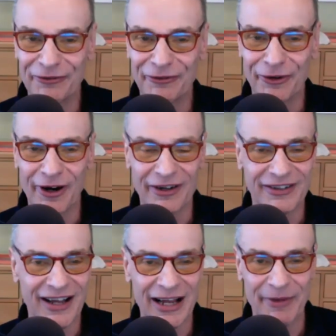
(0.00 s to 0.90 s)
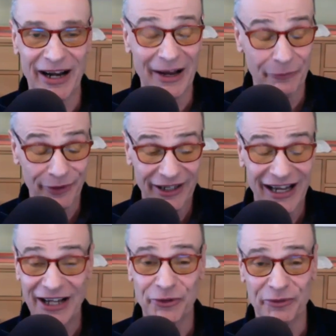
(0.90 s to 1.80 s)
for our time. And I really
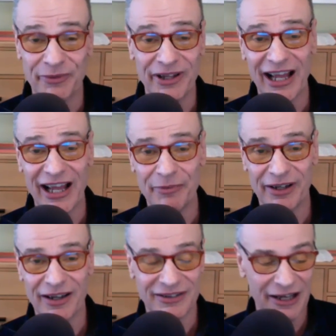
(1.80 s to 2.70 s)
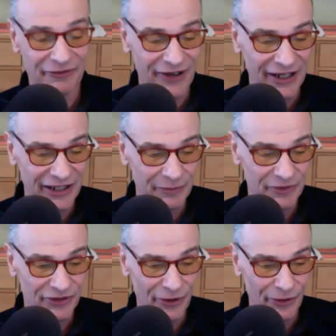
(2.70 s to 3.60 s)
hate to admit that because I find him
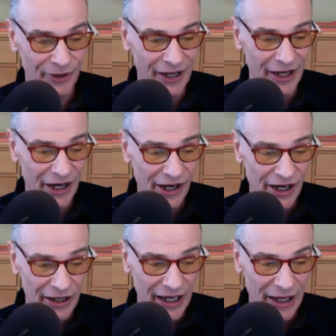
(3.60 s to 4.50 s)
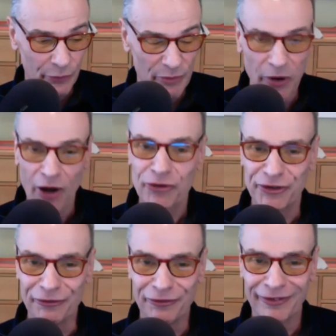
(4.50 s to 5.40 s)
so
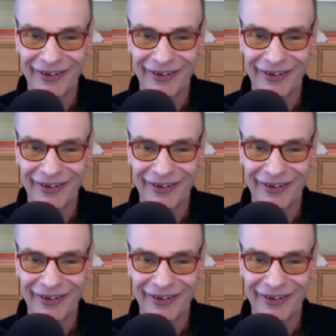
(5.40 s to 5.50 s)
repulsive,